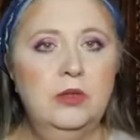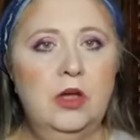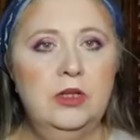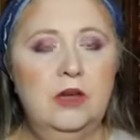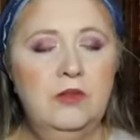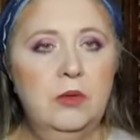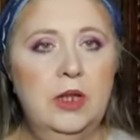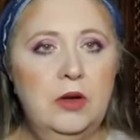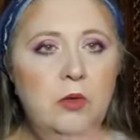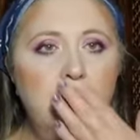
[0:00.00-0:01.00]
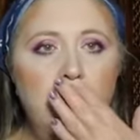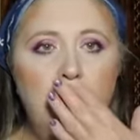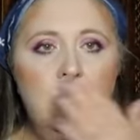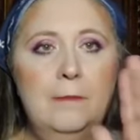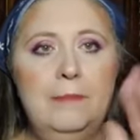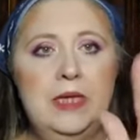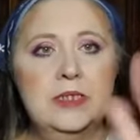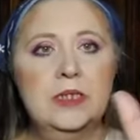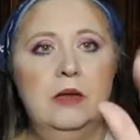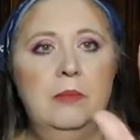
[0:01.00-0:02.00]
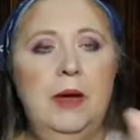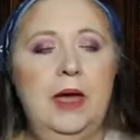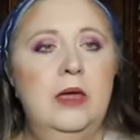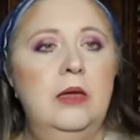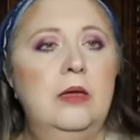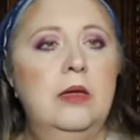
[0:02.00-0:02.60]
I will talk to everyone later. Peace. Bye.